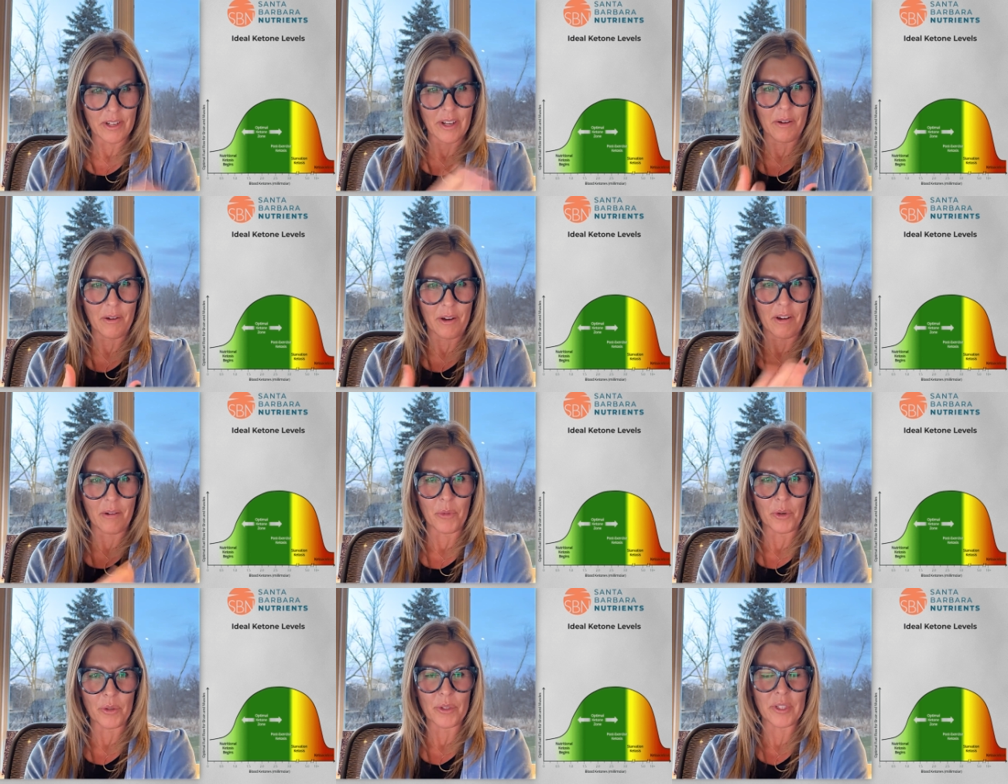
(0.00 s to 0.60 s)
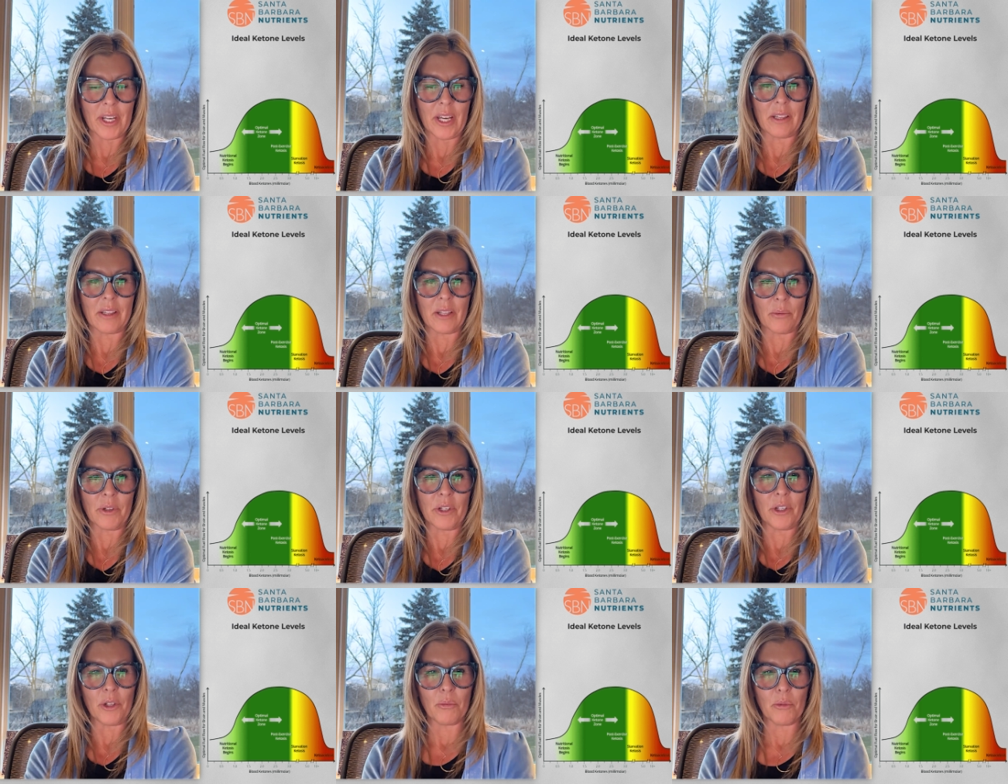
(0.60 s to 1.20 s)
uh, mostly at the
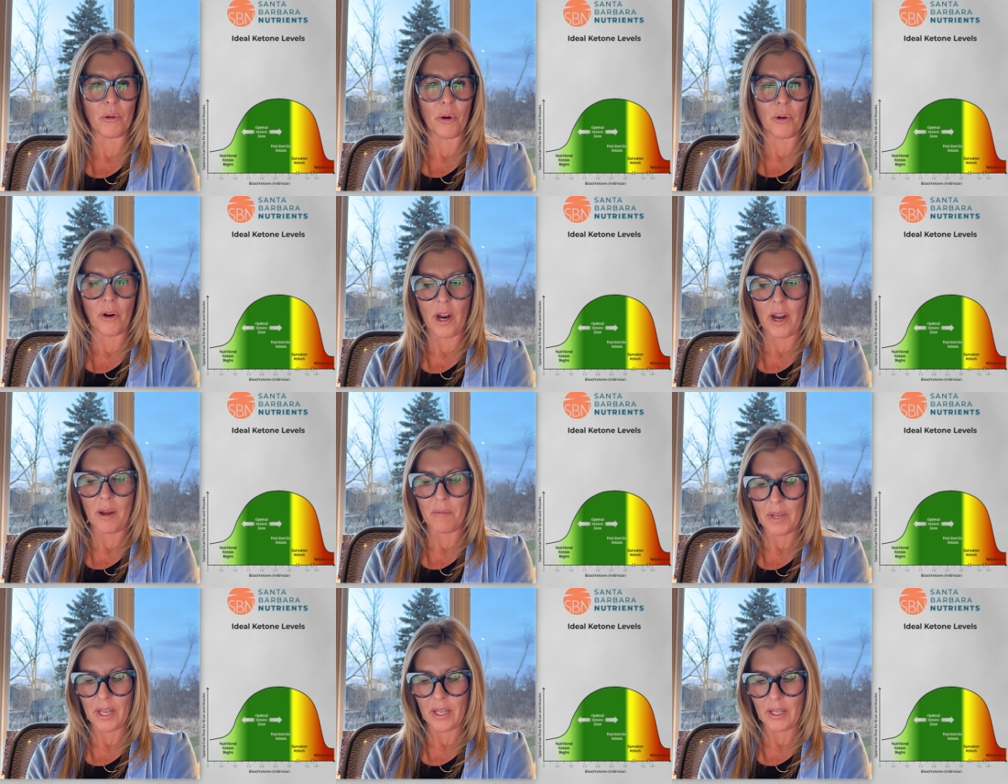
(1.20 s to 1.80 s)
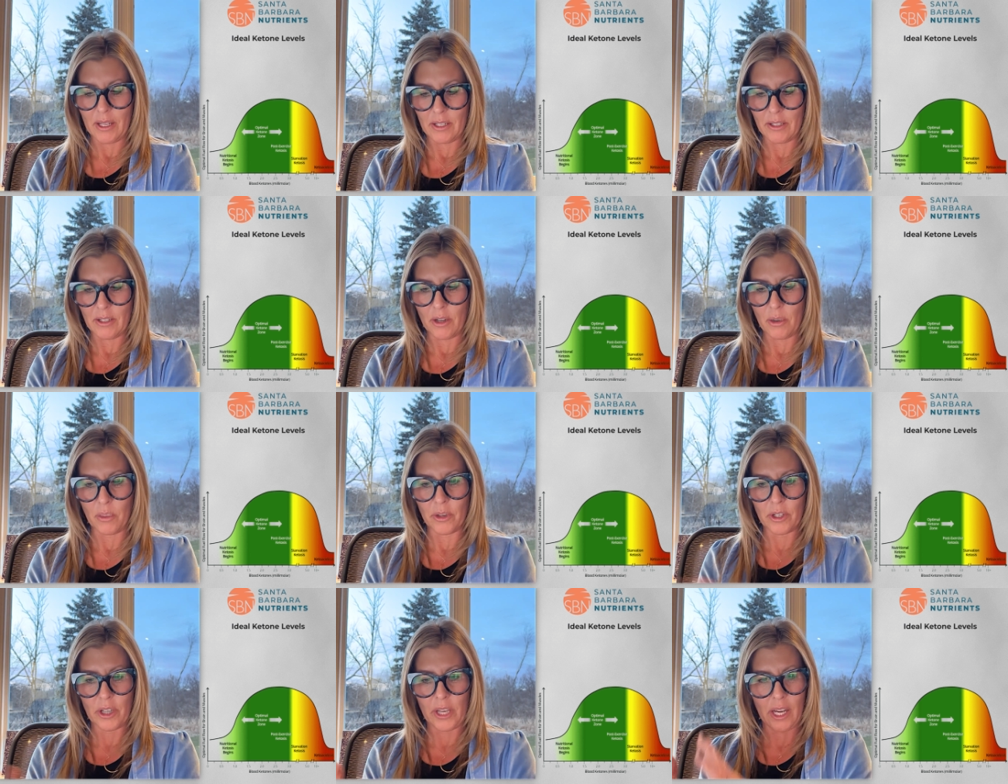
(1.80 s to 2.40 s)
Renew program, is
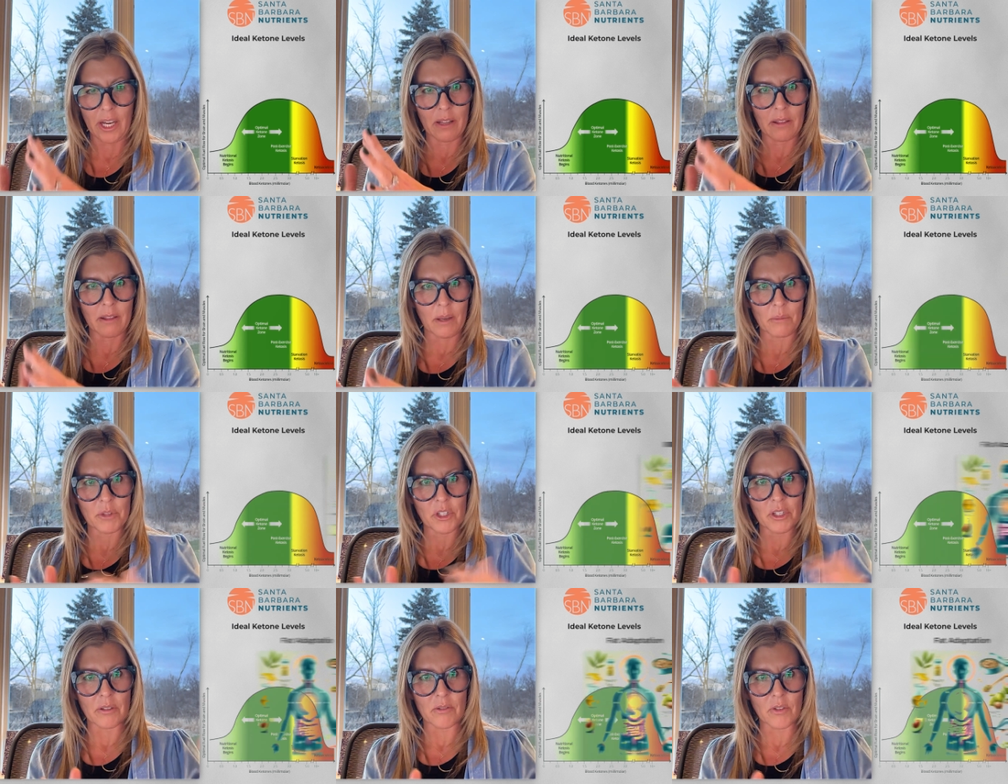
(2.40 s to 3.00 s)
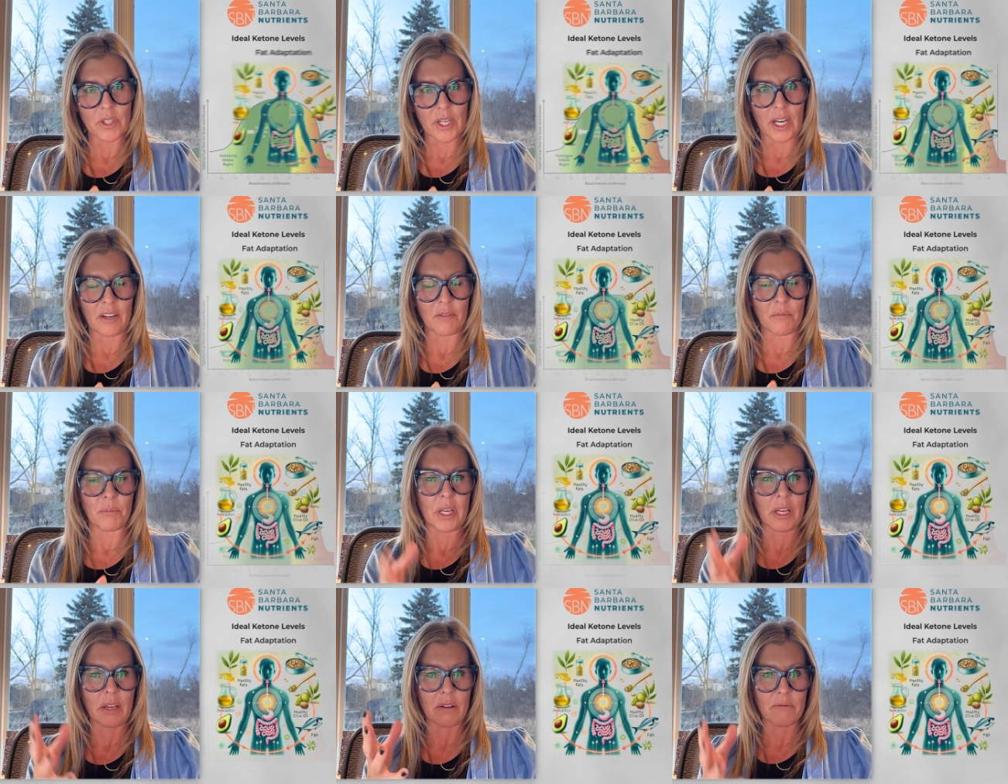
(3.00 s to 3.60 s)
we're getting them to the state
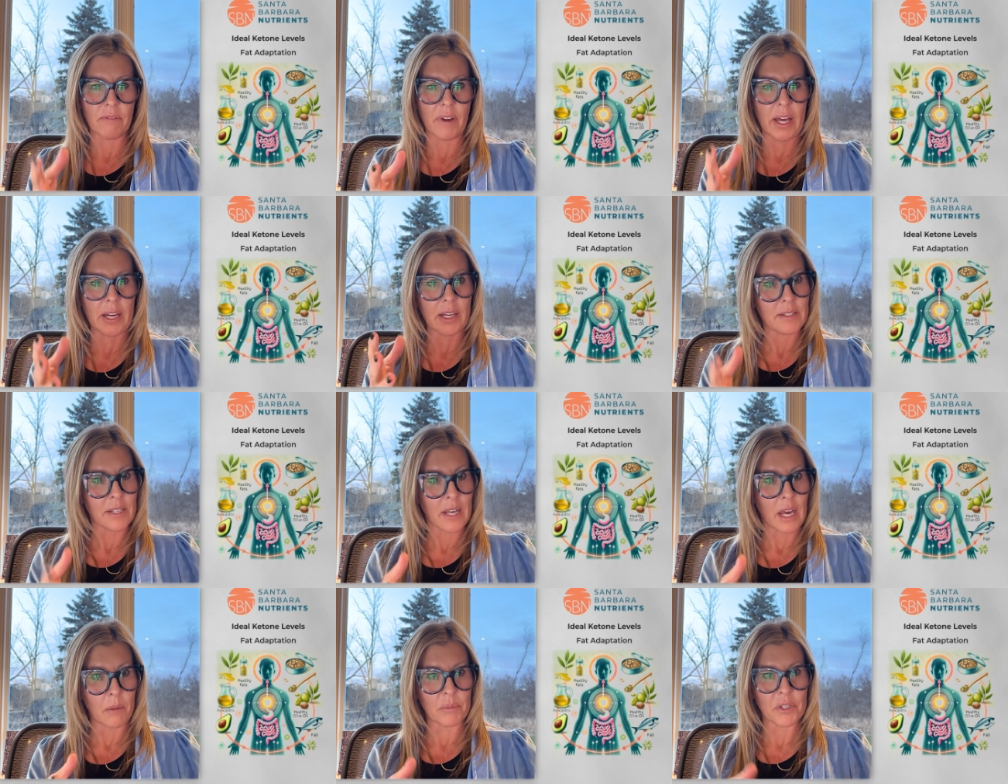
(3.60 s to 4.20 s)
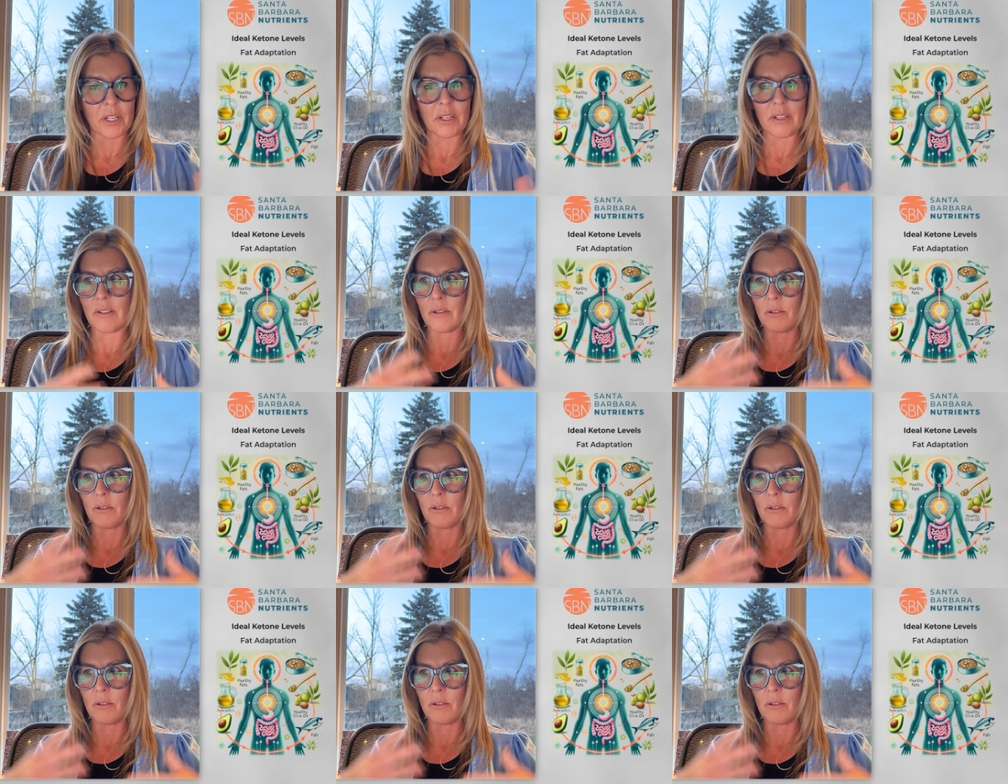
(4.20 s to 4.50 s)
of being fat adapted.